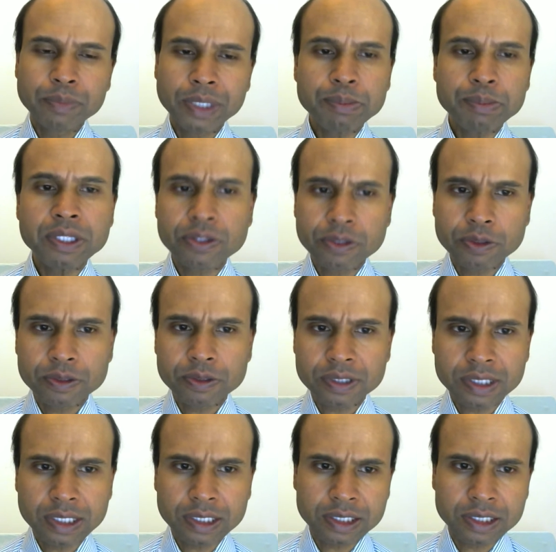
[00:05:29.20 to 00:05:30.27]
Maybe thoughts
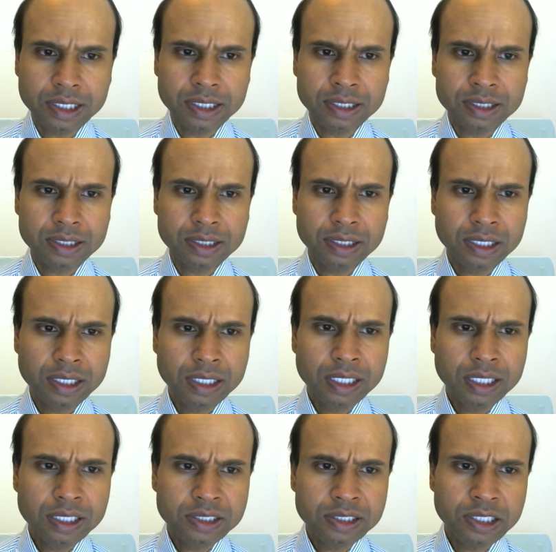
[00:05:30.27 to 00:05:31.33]
such as,
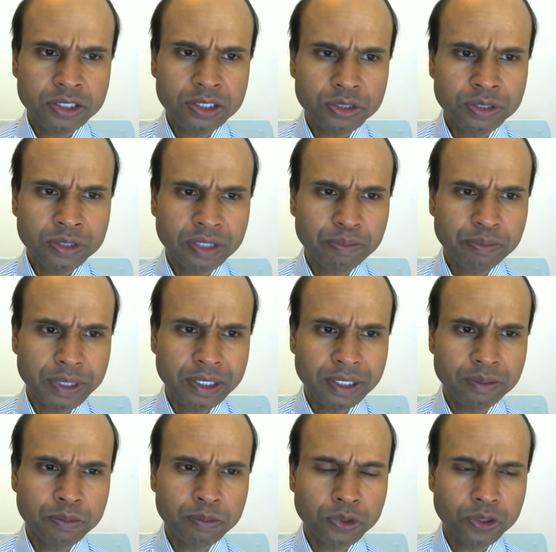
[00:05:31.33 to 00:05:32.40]
she should have
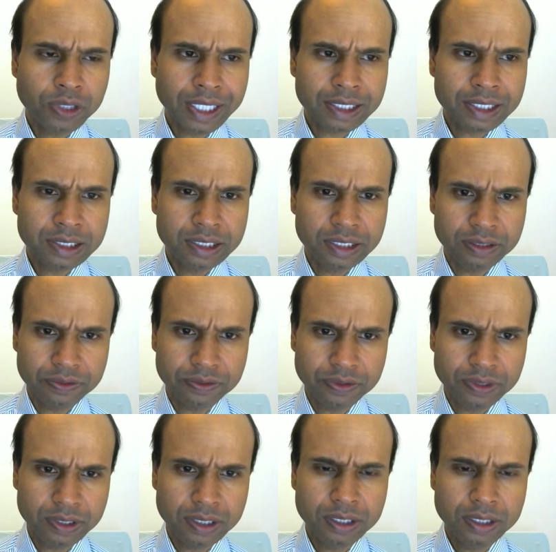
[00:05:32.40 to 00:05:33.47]
been more
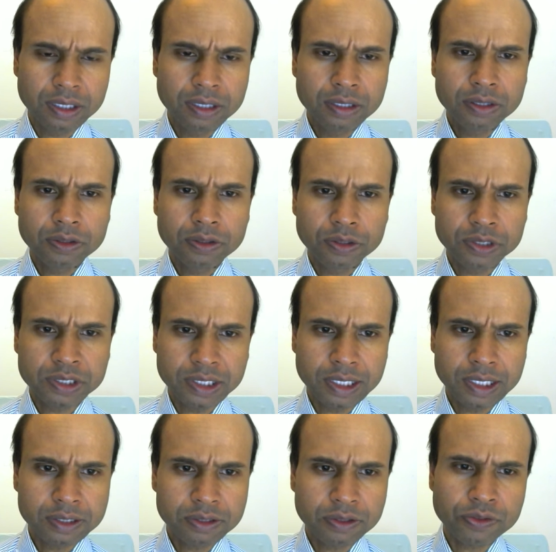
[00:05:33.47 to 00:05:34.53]
active, or she
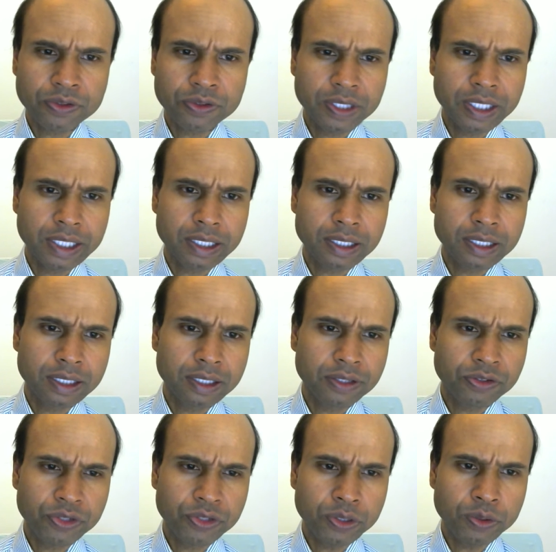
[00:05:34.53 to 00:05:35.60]
does not think
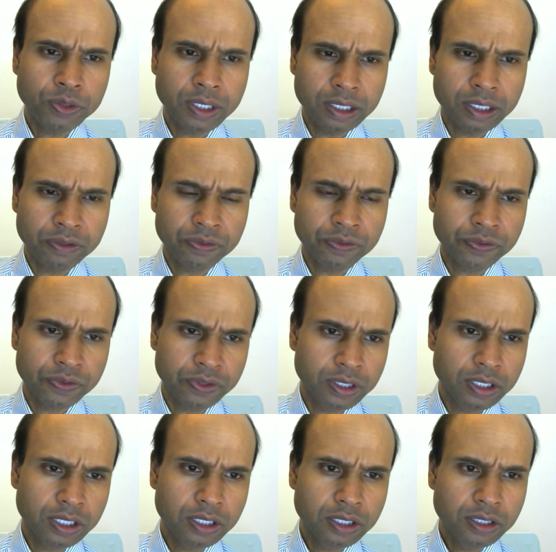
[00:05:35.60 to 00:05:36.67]
through enough,
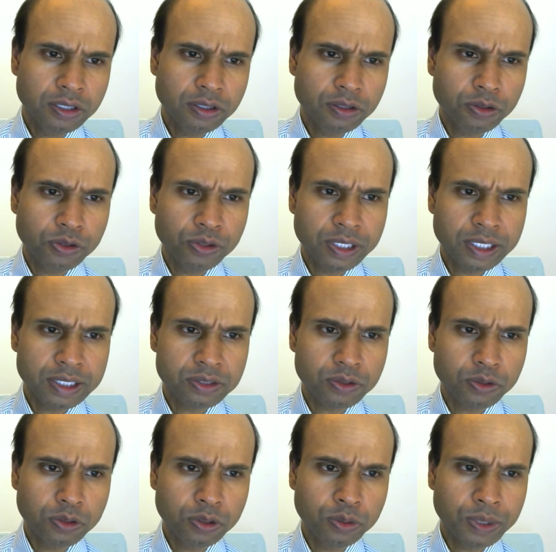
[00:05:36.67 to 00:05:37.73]
or there's
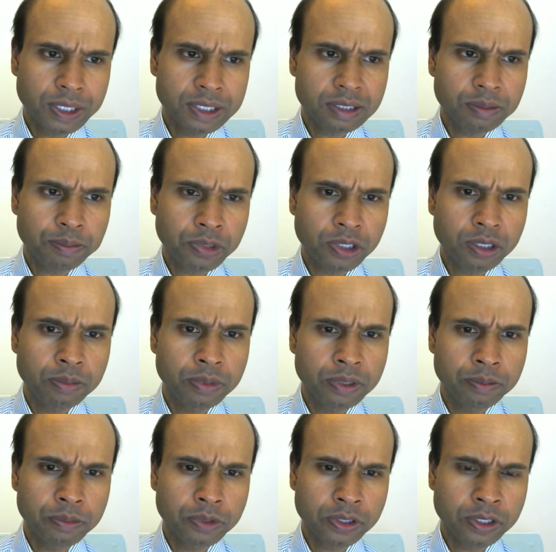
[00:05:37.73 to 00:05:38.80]
always a
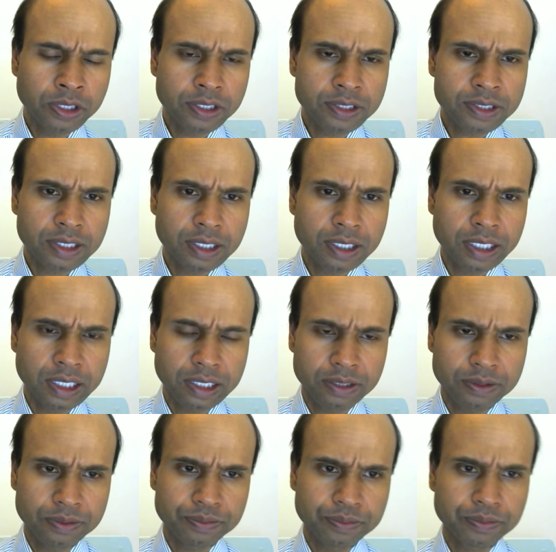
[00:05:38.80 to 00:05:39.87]
problem on her side.